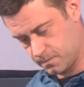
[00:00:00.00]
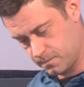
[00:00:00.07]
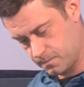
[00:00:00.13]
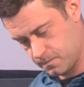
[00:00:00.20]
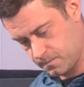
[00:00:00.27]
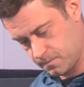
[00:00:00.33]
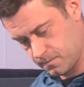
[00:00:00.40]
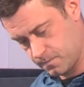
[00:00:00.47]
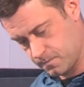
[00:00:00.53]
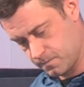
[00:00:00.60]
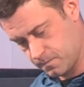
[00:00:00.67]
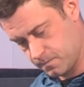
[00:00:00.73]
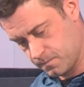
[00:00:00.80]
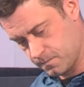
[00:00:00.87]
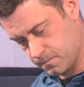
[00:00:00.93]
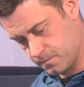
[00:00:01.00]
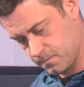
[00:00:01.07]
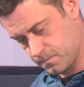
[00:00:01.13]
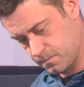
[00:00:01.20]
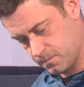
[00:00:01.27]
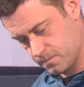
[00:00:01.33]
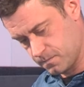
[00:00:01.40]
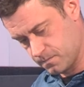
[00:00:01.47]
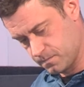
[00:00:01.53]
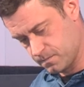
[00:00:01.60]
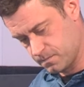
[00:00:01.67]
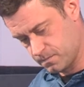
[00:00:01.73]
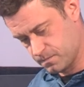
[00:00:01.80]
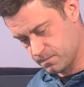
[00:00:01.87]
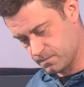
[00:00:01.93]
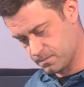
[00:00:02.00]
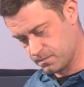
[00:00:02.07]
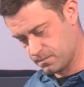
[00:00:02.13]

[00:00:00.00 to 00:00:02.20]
[no speech]